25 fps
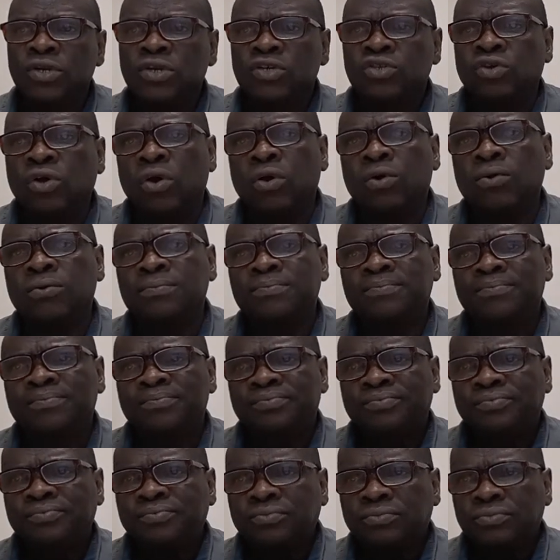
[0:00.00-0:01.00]
So
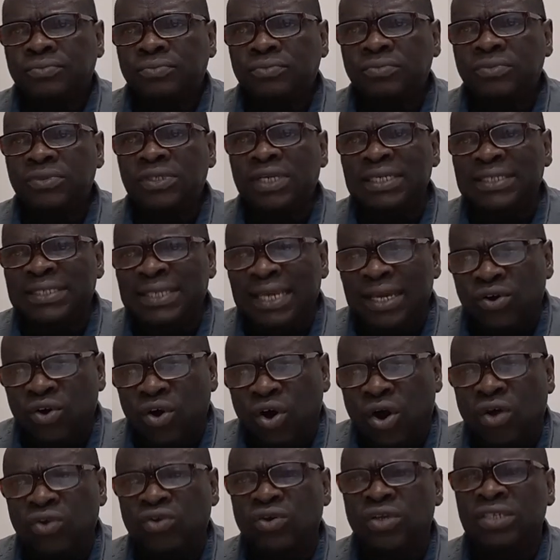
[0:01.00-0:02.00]
take
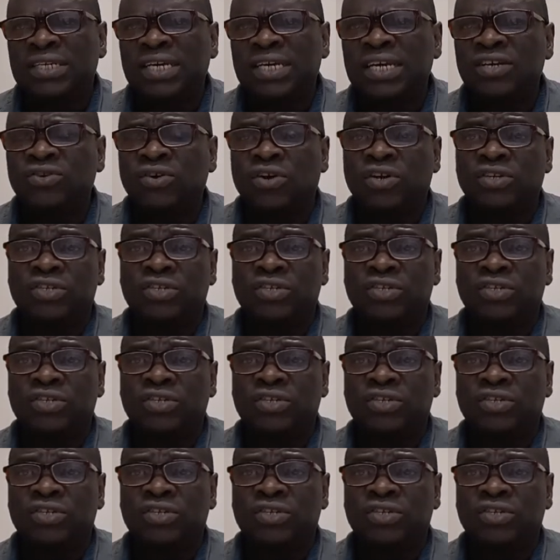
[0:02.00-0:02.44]
all those things into